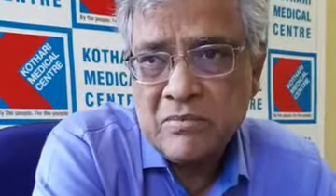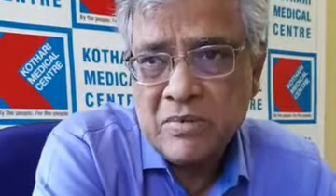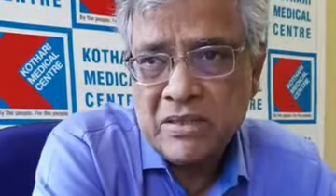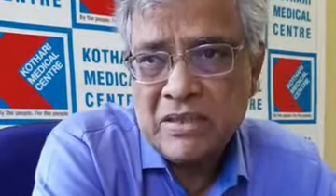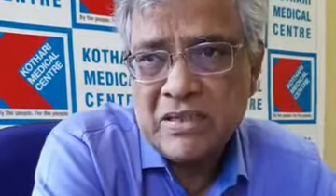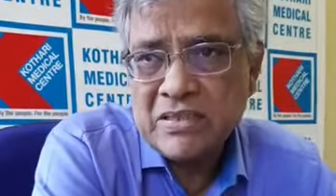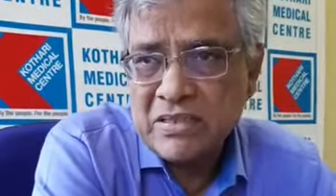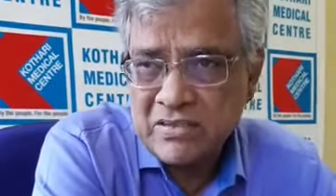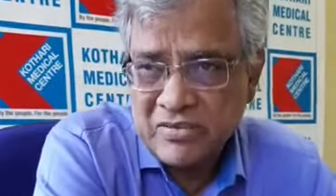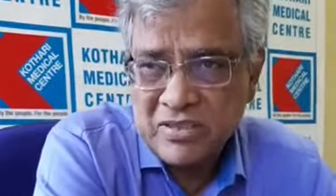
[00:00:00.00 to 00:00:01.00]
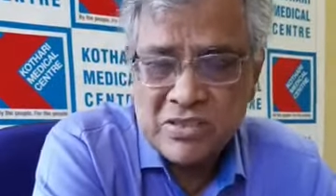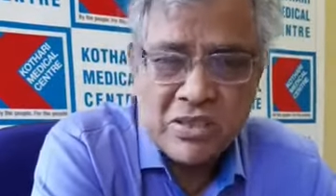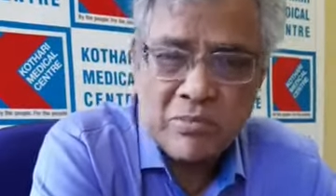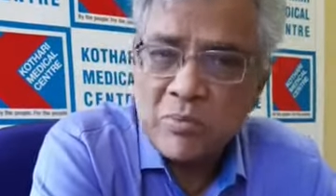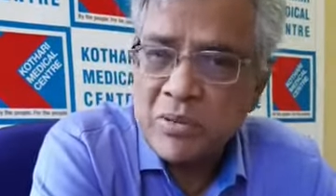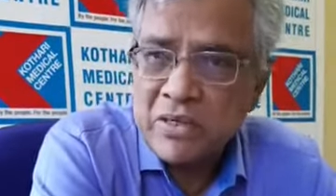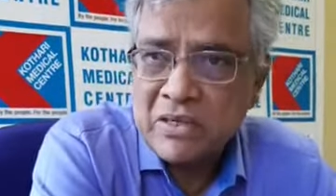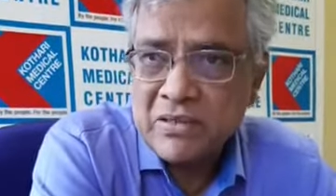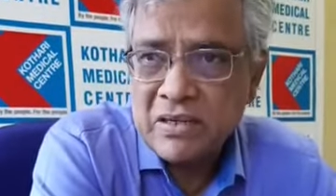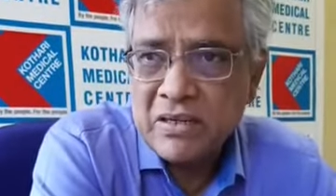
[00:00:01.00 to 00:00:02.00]
but there is a difference of
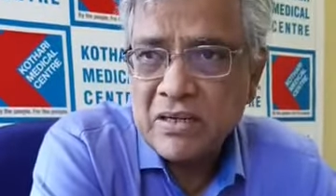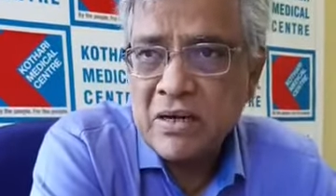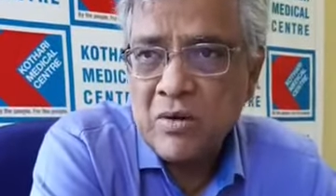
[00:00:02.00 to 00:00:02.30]
opinion regarding